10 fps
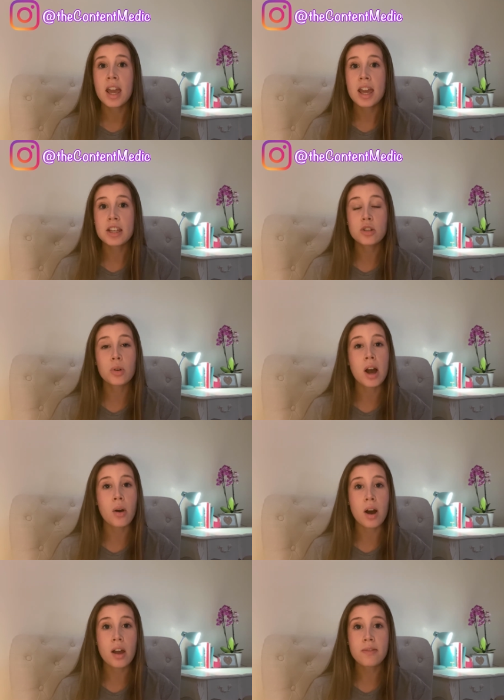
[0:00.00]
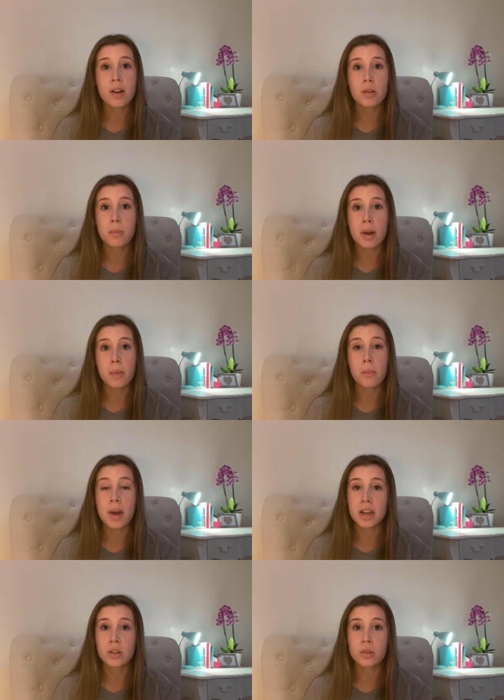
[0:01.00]
into how I found my
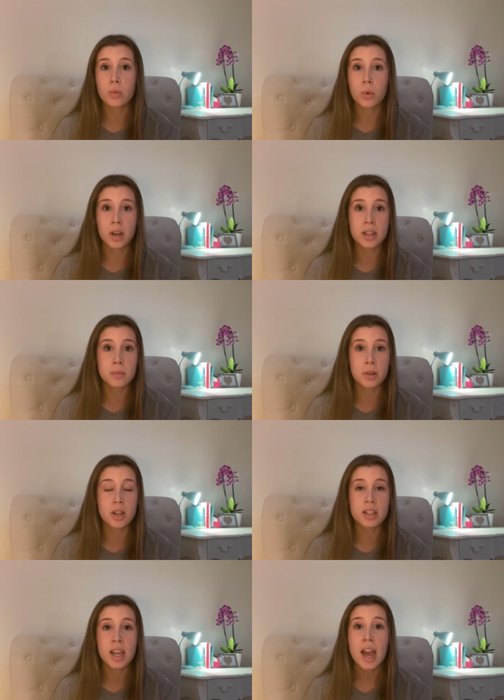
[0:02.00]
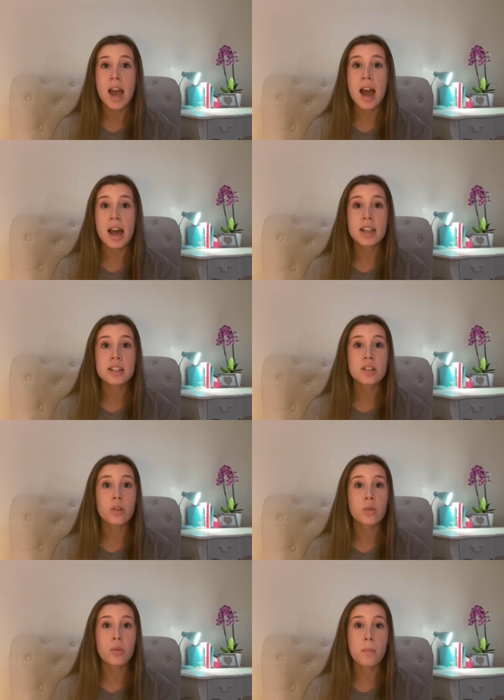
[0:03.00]
medical work experience and
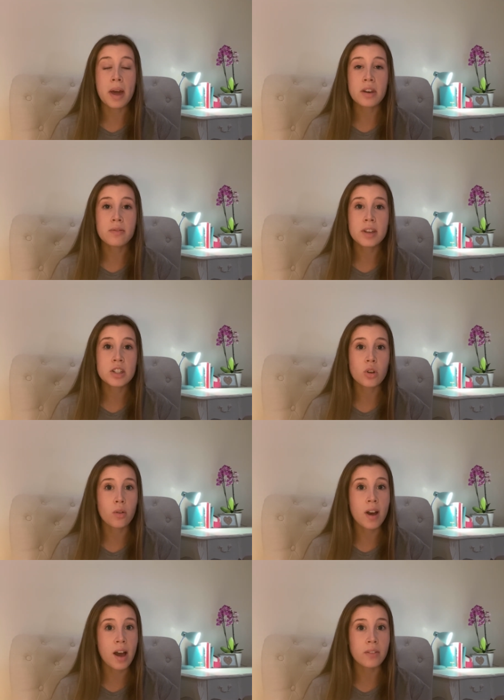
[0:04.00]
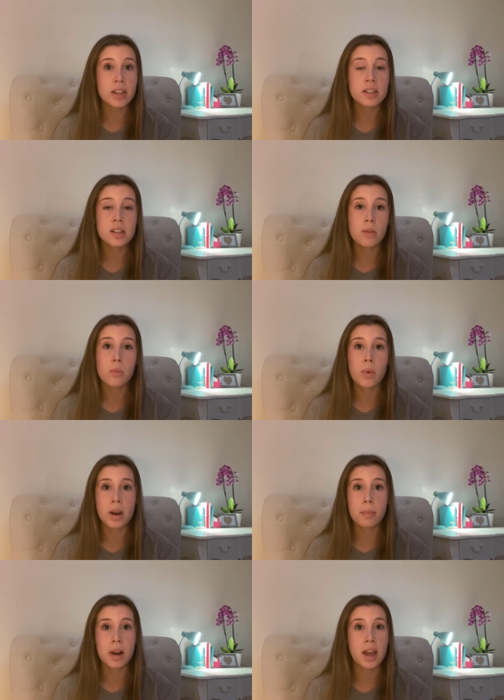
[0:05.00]
the benefits of having some when
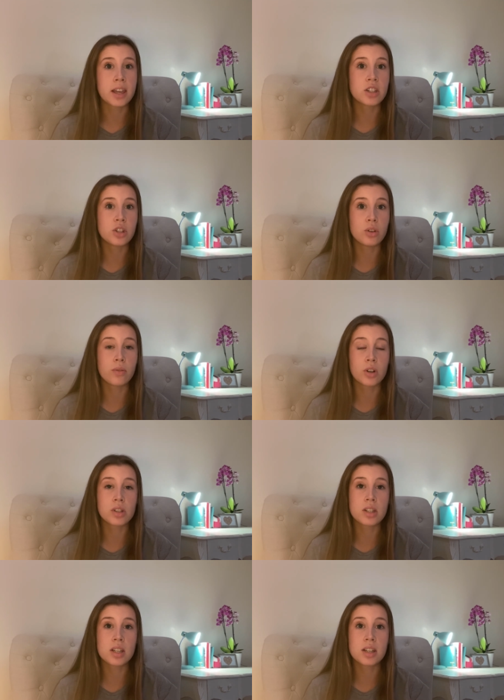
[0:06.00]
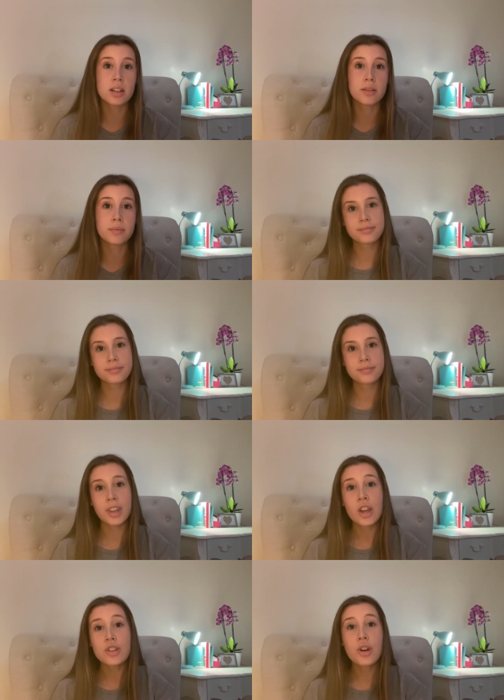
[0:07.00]
applying to university.
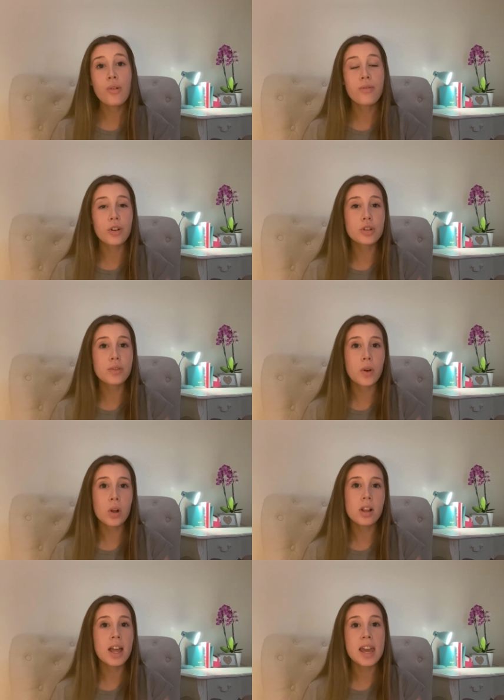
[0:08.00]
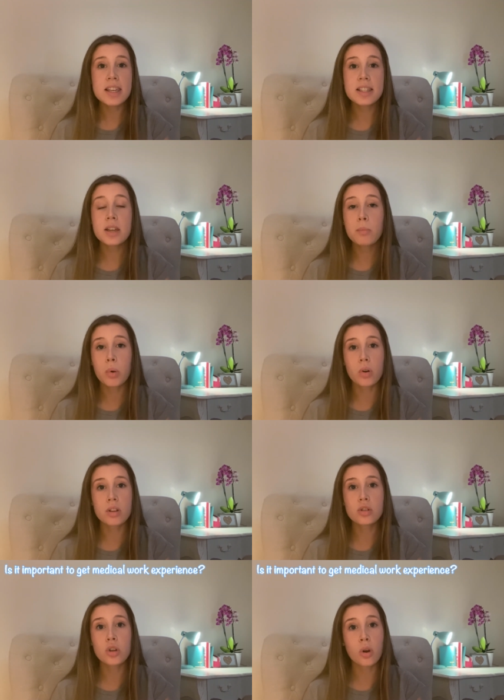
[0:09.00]
So first of all, is it
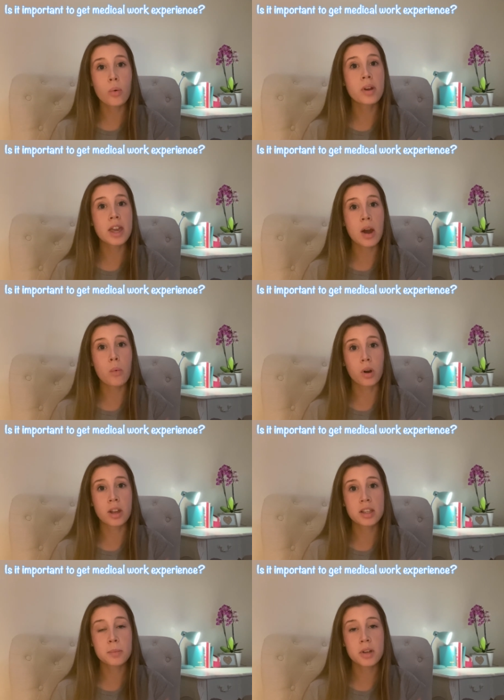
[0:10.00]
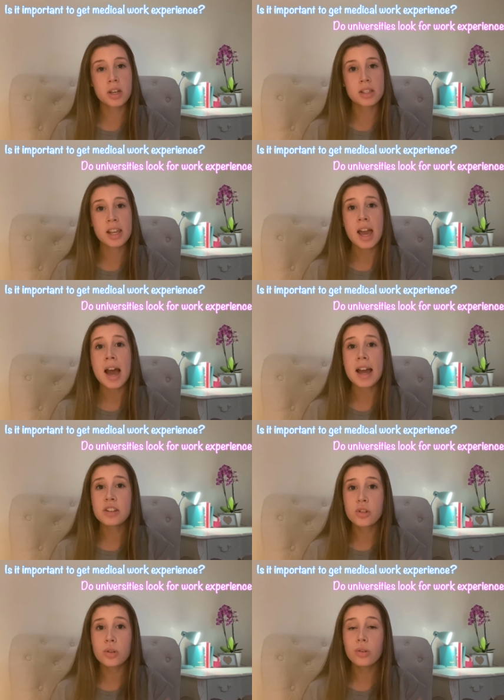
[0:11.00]
important to go and get work experience,
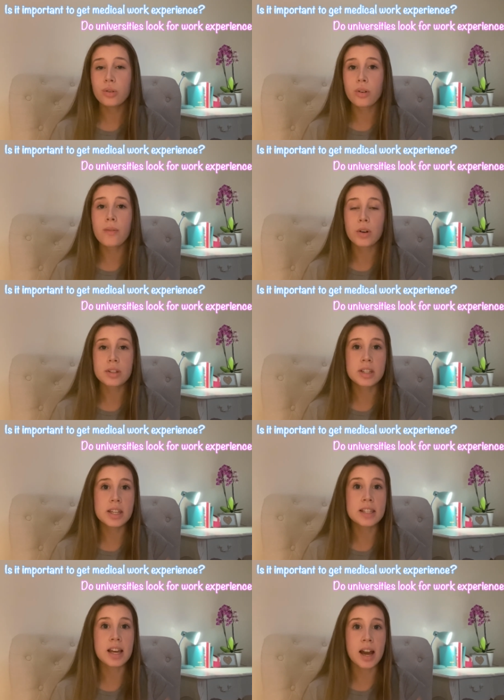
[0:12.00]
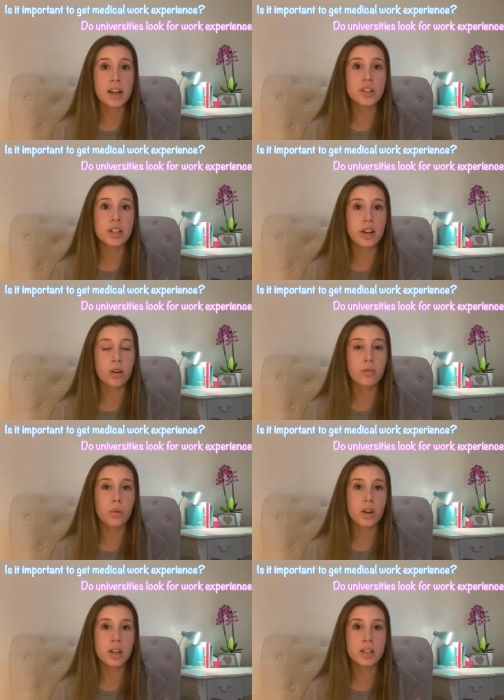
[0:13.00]
and do universities actually look
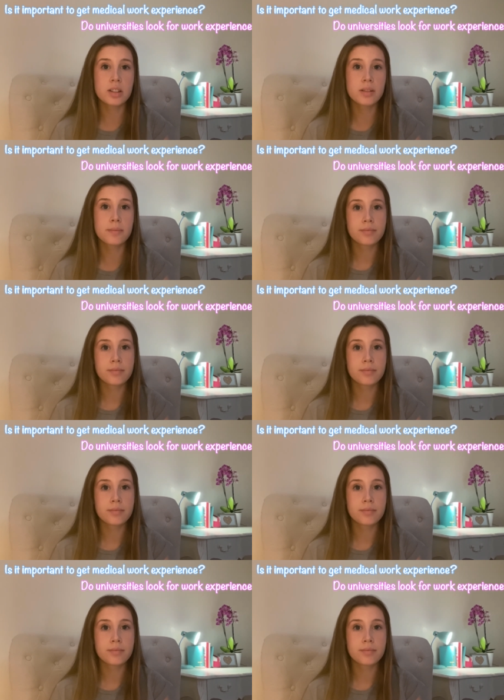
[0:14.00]
for it?